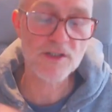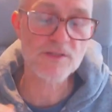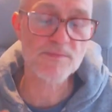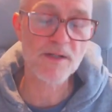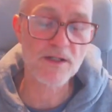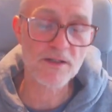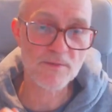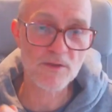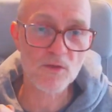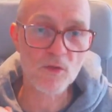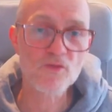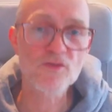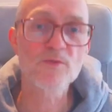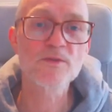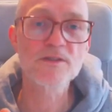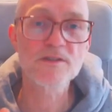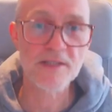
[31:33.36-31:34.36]
about it, but
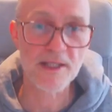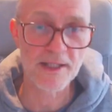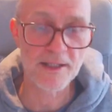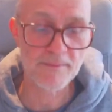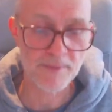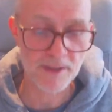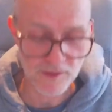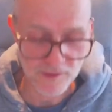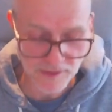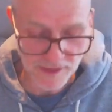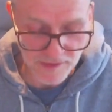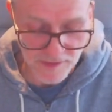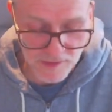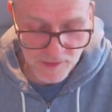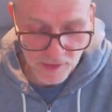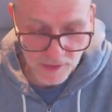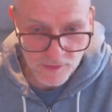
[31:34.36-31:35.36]
also would say, because this
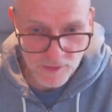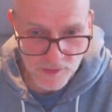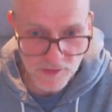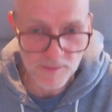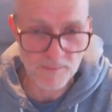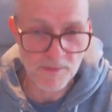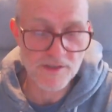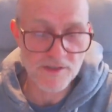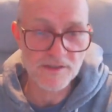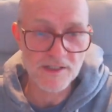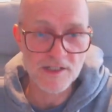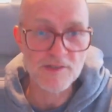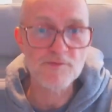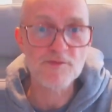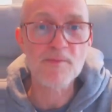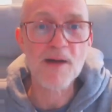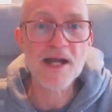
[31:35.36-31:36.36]
is not just a
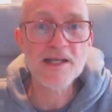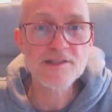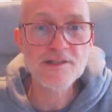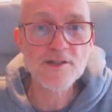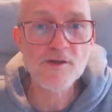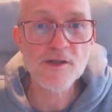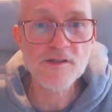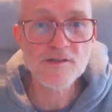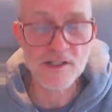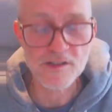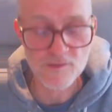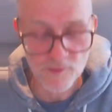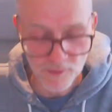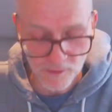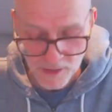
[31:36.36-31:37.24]
presentation for my students, it's for